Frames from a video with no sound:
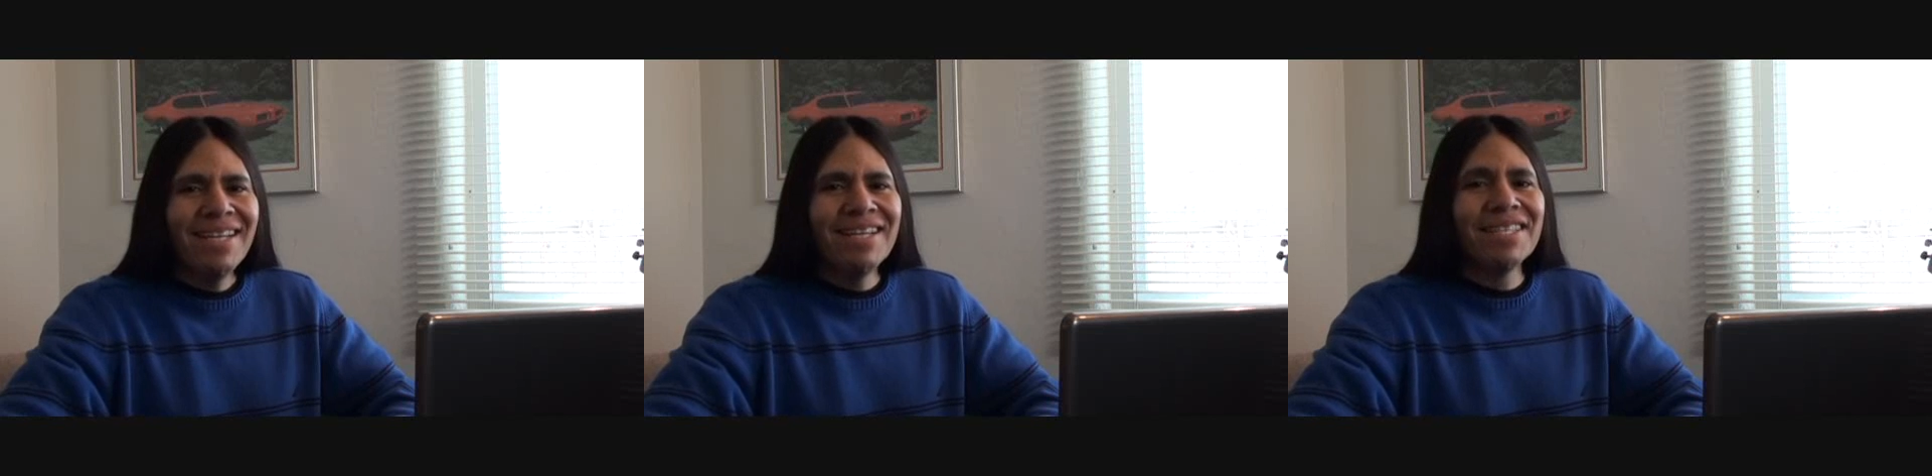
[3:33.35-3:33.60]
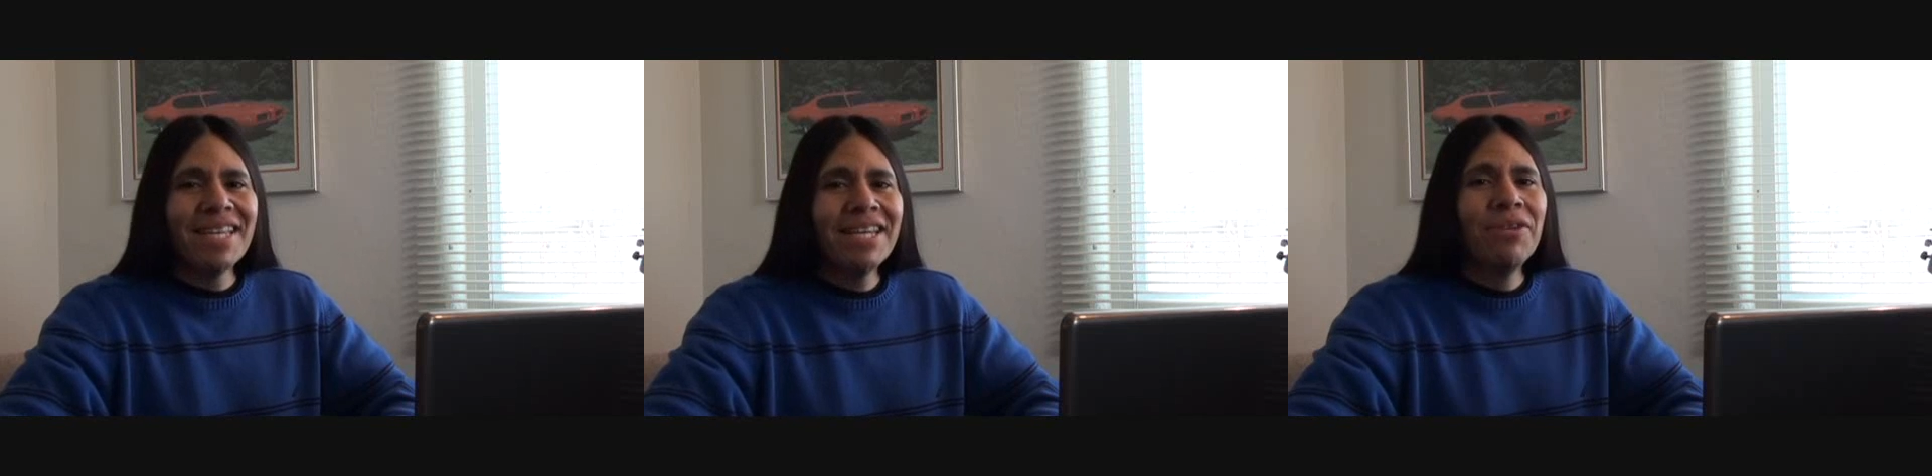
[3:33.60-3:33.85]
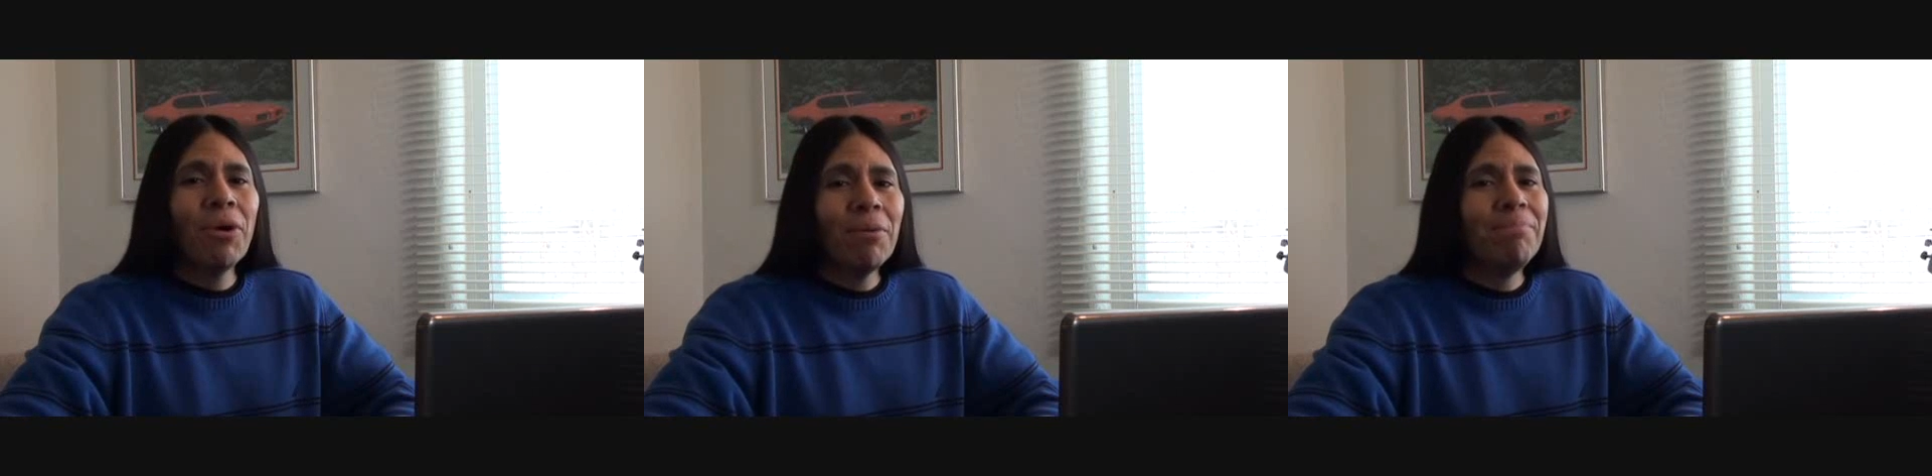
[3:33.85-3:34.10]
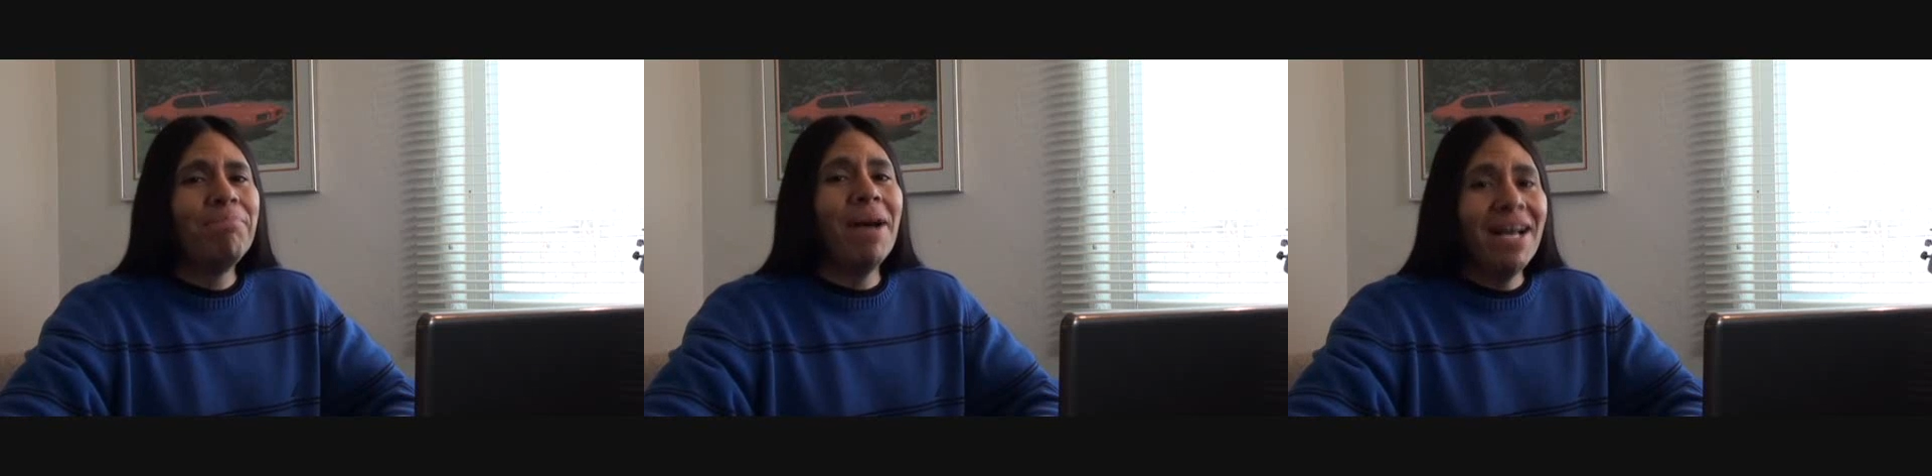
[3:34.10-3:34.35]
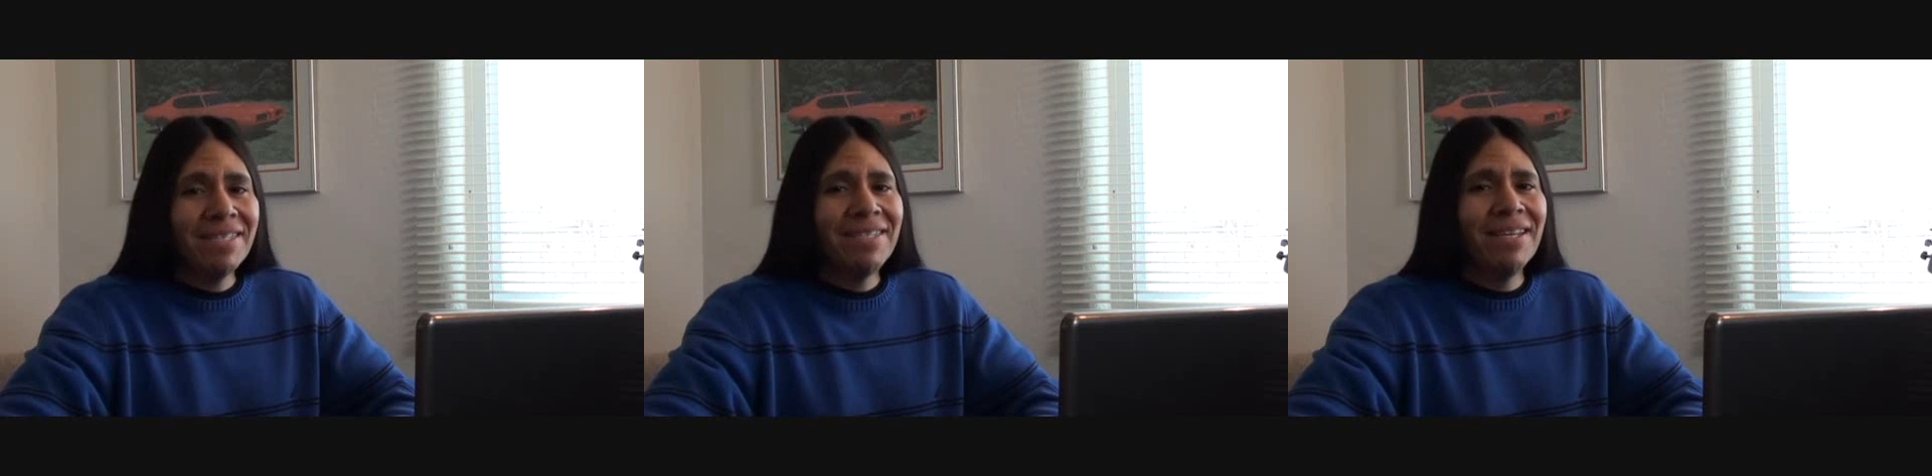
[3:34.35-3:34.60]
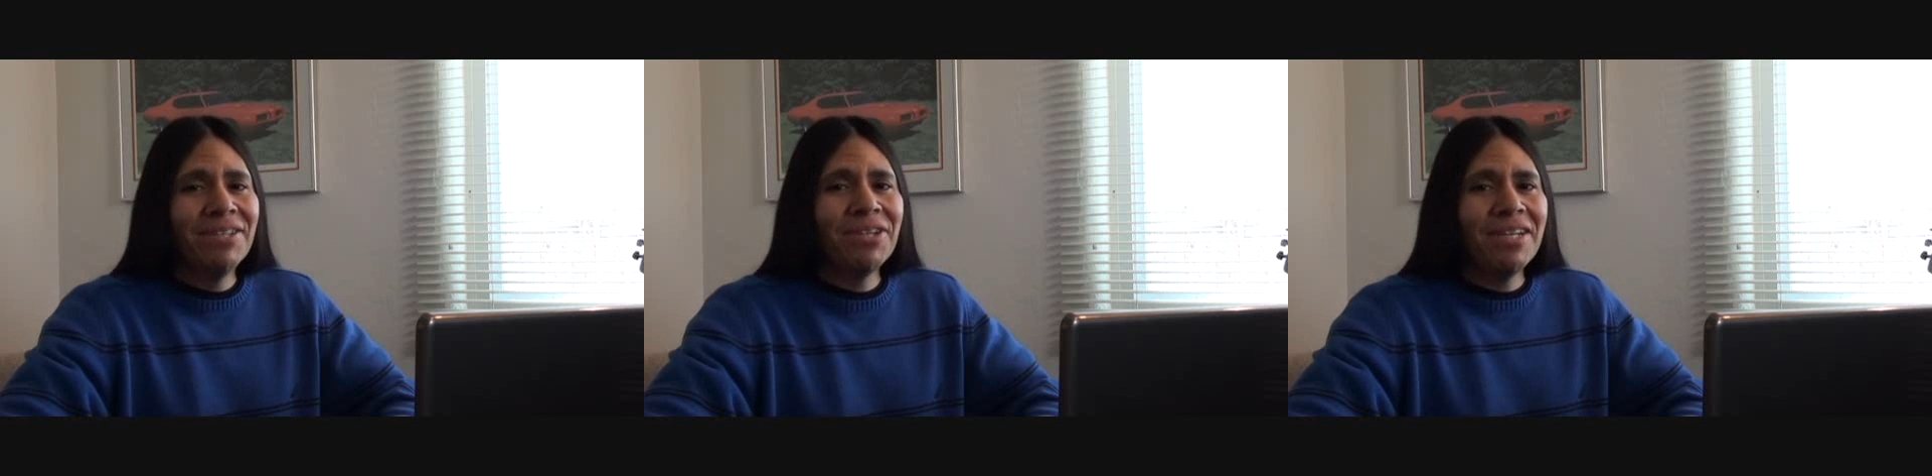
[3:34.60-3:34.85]
is in your best
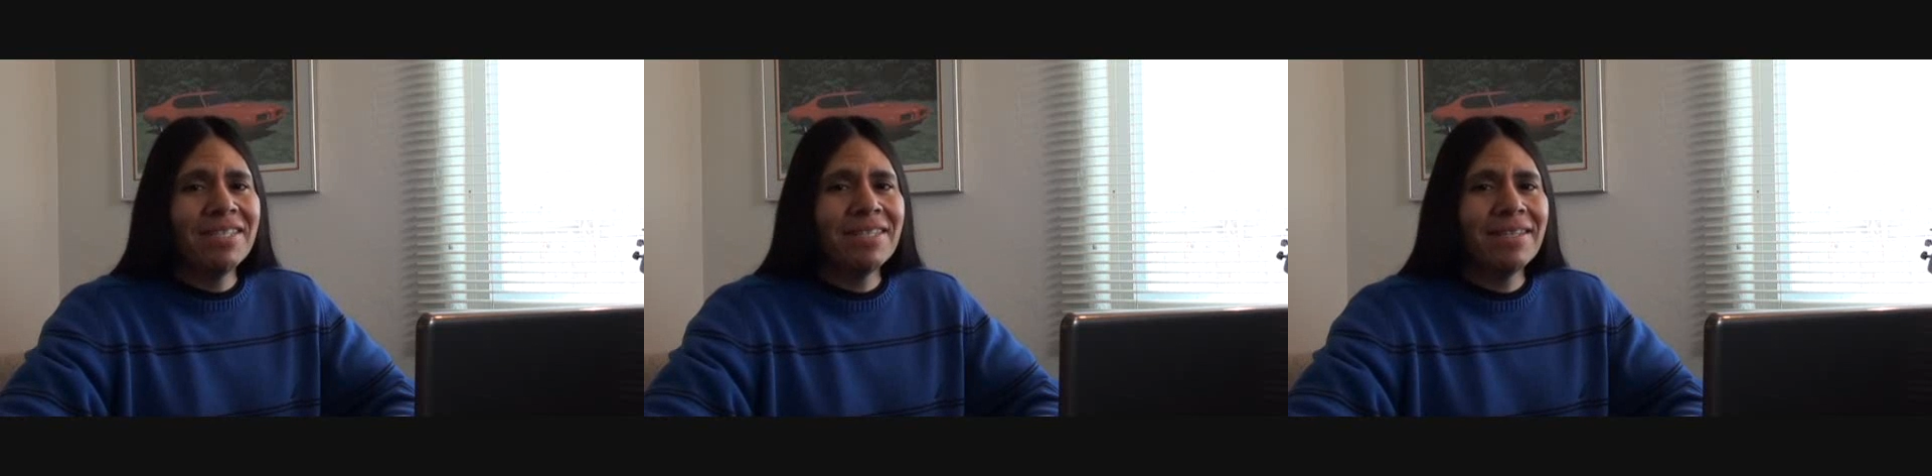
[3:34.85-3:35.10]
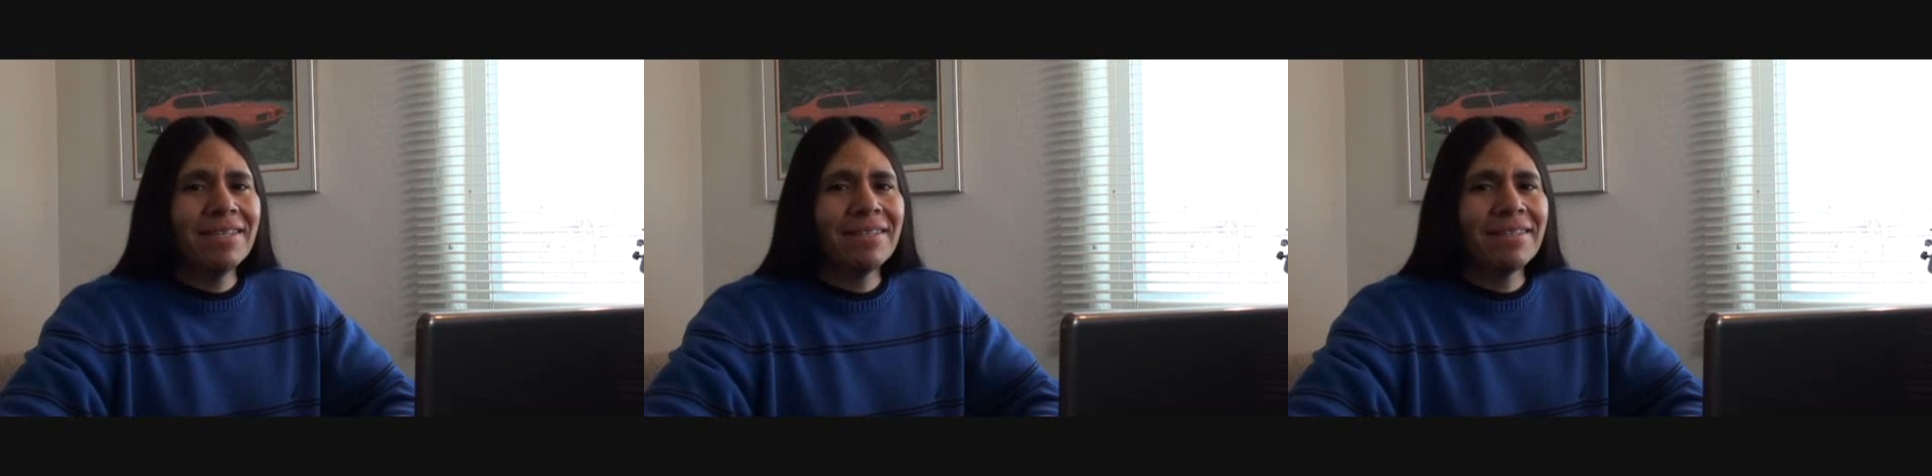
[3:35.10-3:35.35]
interest.